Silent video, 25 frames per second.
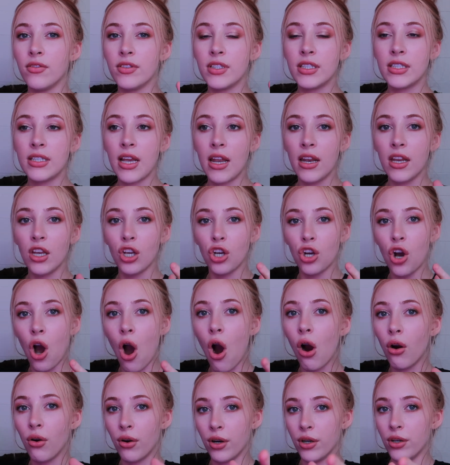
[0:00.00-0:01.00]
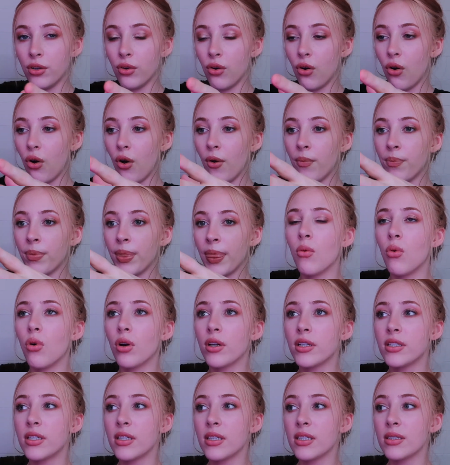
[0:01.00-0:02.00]
of setting corridor. I
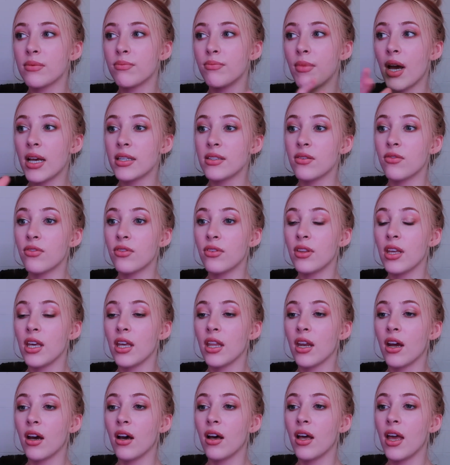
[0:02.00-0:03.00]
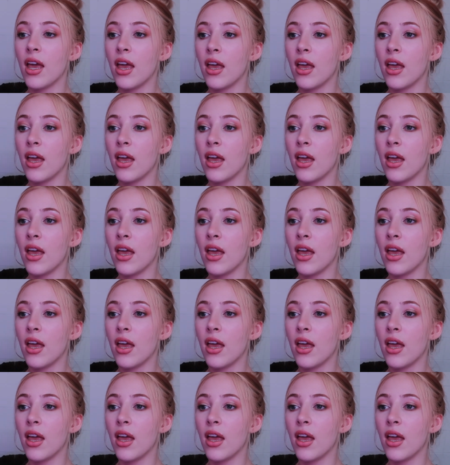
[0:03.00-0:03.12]
walk into this massive theater